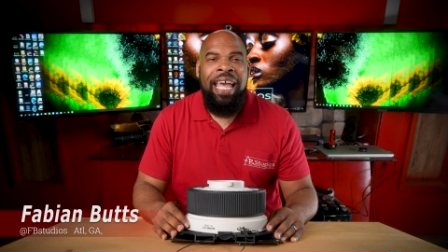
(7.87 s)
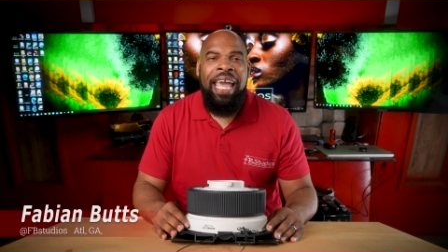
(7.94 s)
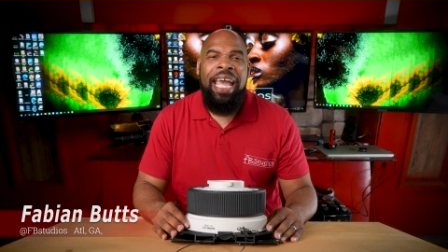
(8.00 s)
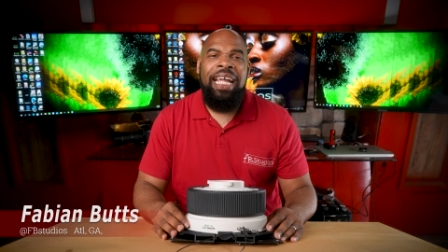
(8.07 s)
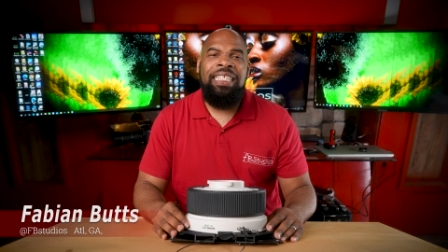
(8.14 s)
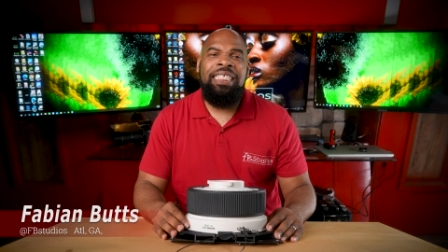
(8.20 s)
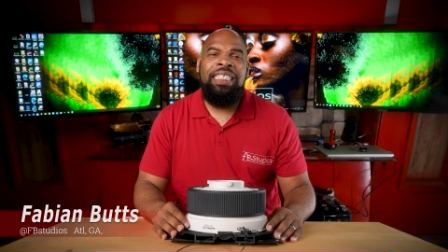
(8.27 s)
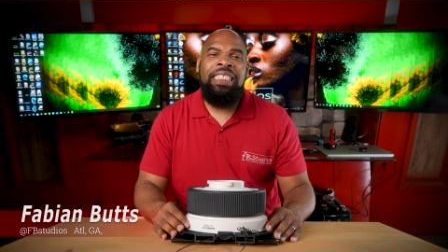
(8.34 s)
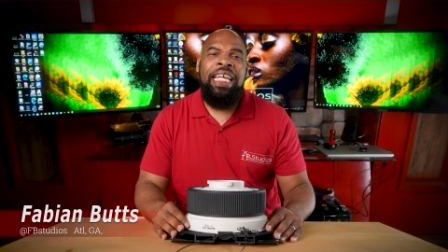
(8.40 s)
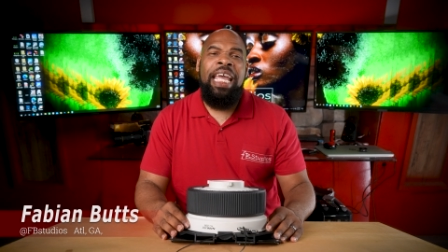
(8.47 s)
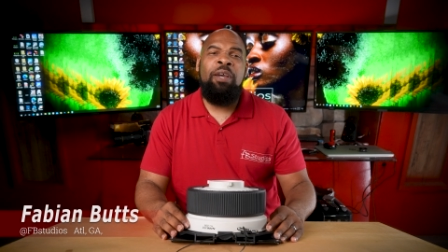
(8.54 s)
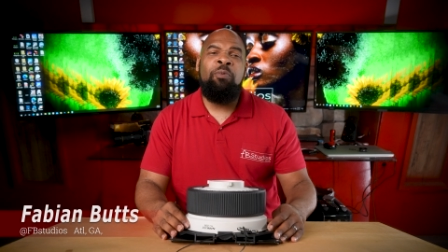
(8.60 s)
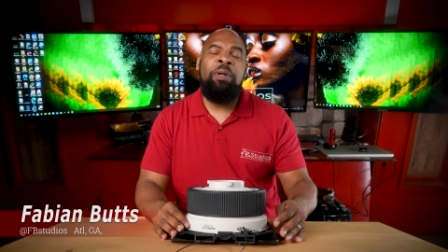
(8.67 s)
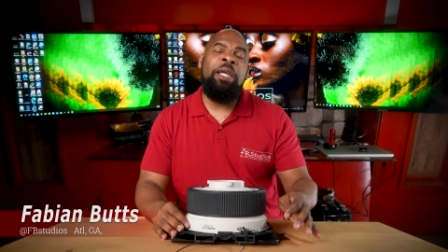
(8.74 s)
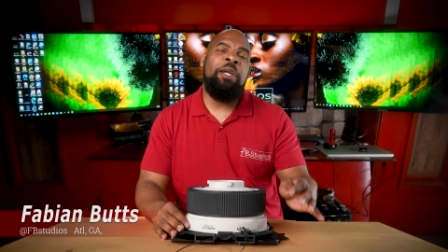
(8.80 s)
And
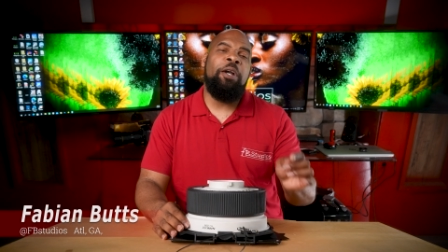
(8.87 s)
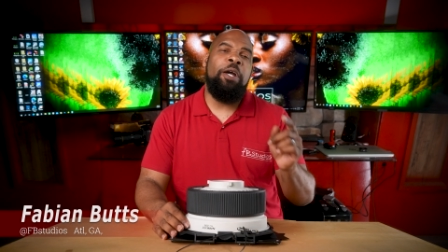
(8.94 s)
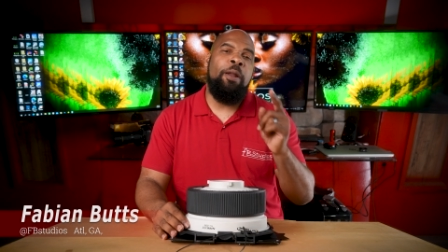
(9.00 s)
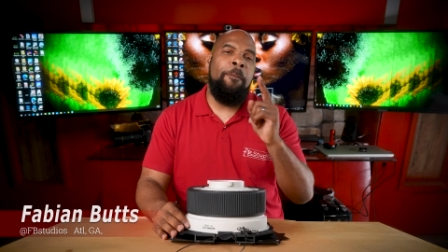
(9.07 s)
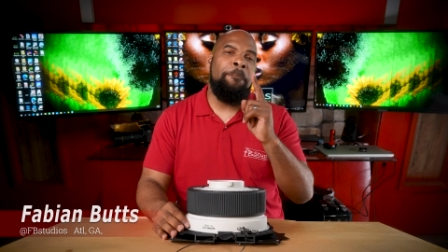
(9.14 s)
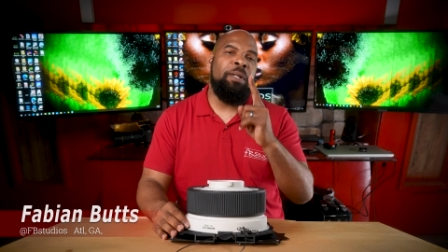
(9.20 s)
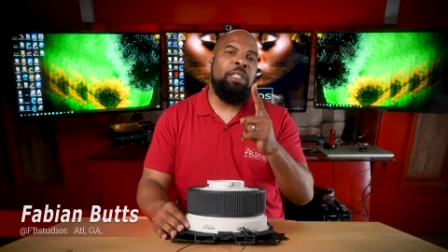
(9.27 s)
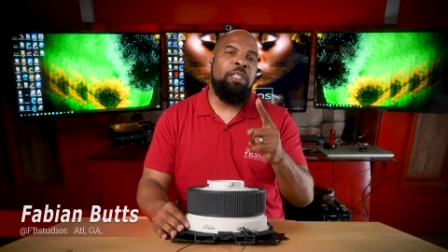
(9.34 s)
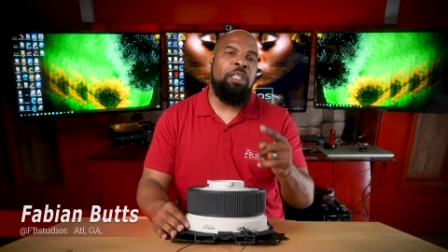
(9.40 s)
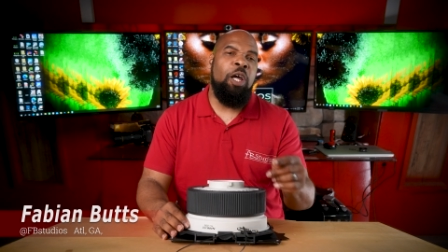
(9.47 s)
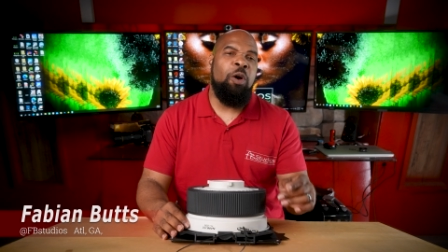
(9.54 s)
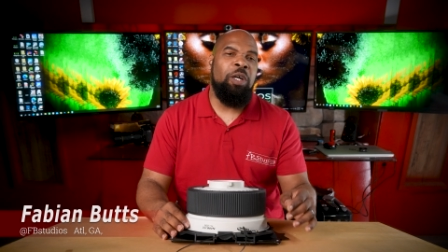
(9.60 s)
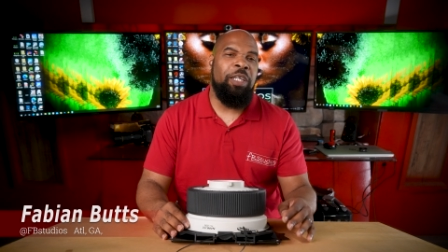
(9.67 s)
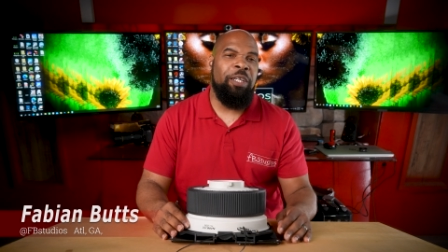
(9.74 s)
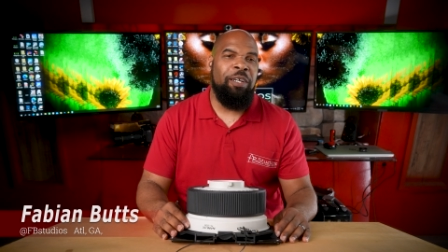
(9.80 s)
today we are going to
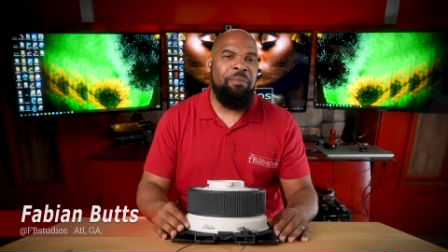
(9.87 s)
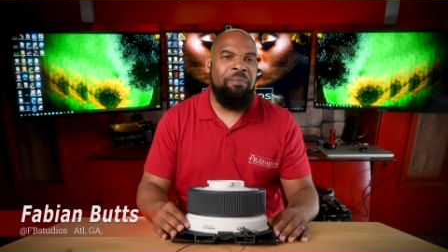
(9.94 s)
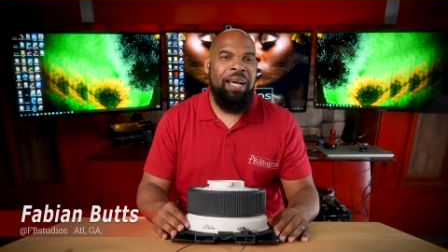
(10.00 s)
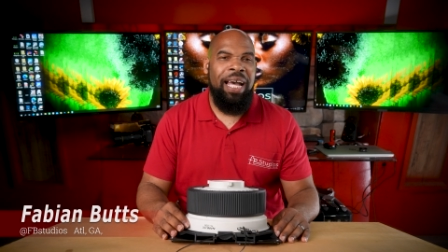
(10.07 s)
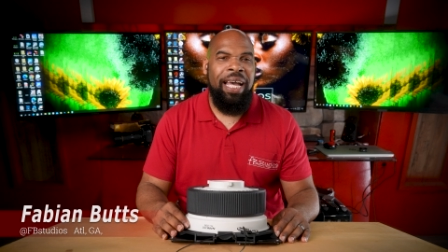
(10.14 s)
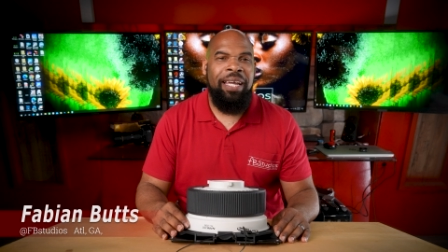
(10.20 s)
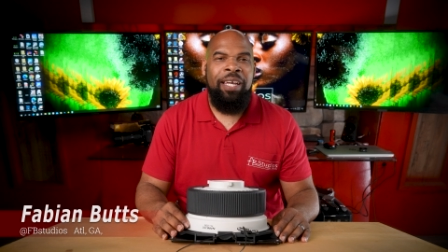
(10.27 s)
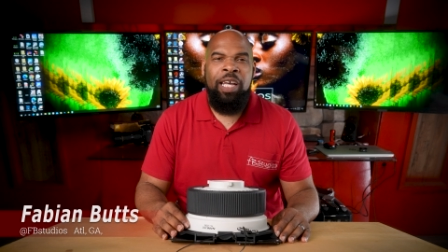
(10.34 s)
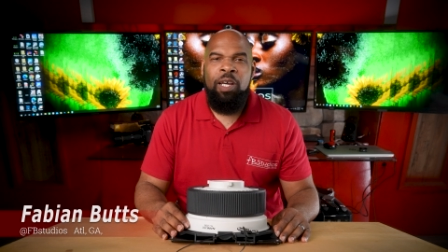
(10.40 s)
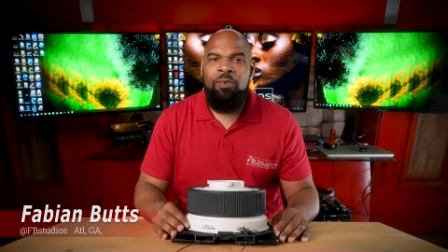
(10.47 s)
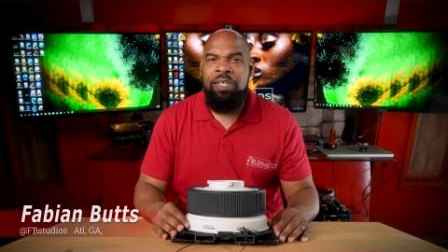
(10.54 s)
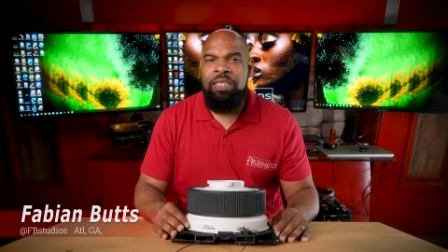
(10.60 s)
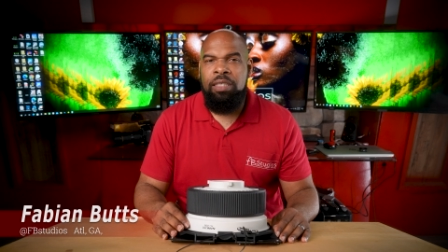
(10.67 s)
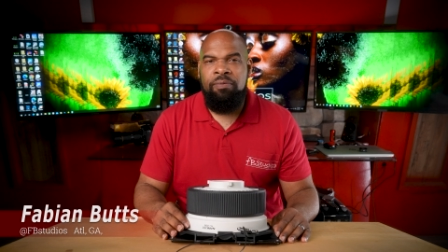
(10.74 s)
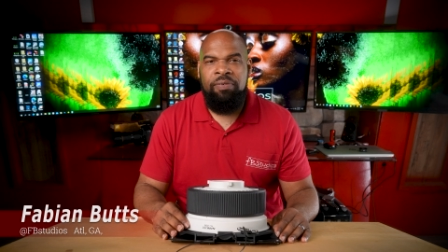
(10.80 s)
blow your mind
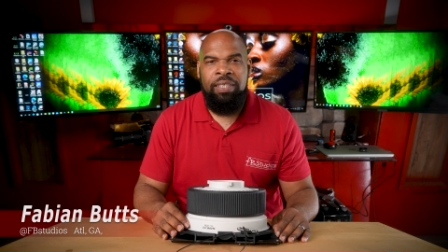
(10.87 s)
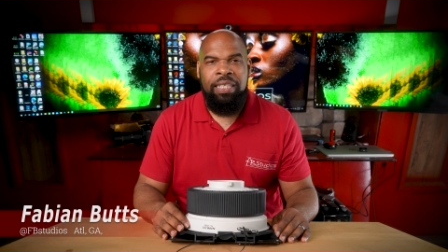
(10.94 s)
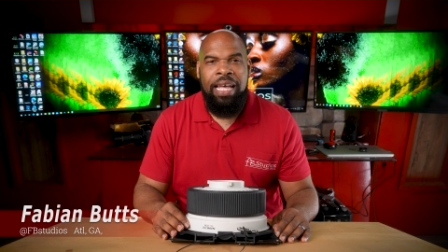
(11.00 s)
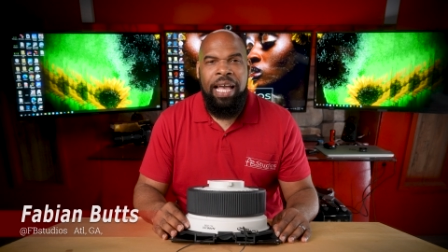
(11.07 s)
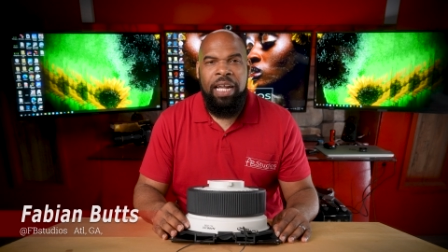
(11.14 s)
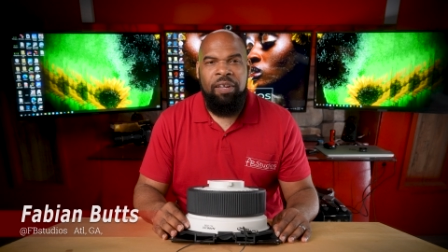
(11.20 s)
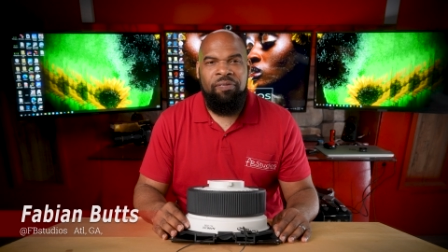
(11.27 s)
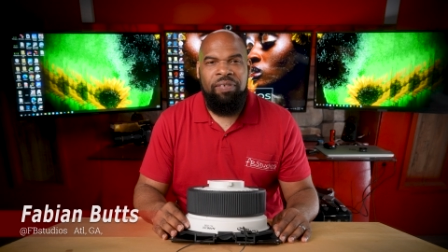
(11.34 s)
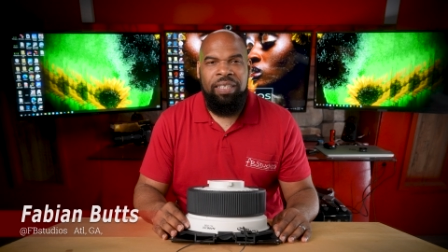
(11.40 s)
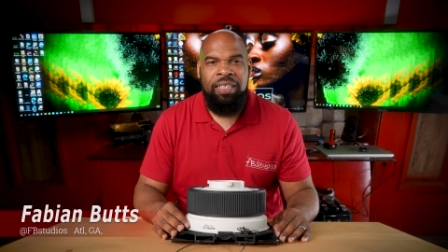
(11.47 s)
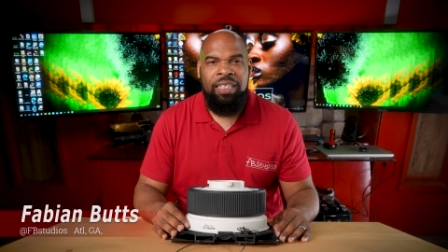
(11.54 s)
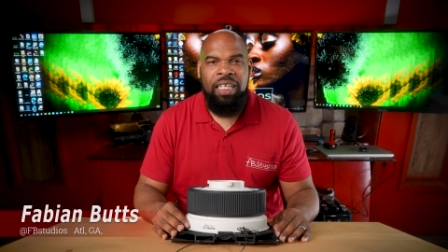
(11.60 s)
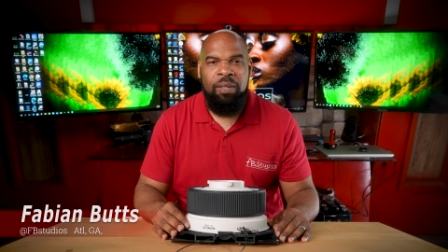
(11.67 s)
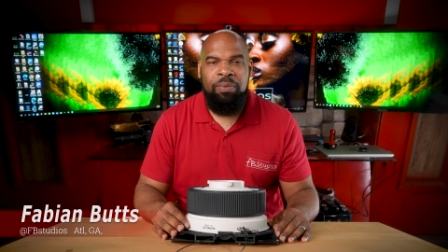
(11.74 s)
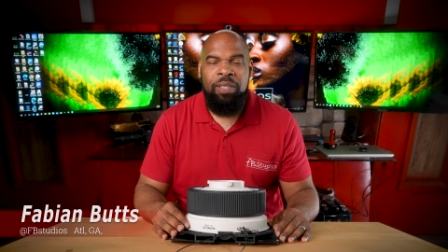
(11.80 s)
with some photography
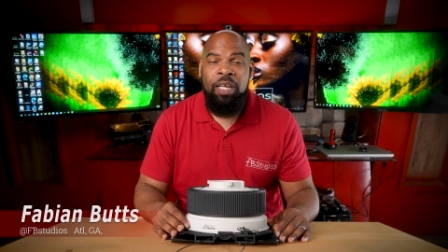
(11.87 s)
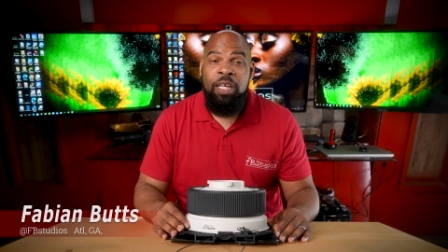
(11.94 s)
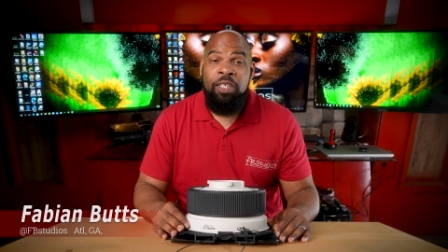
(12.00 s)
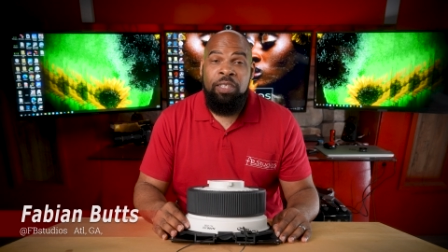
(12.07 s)
tips.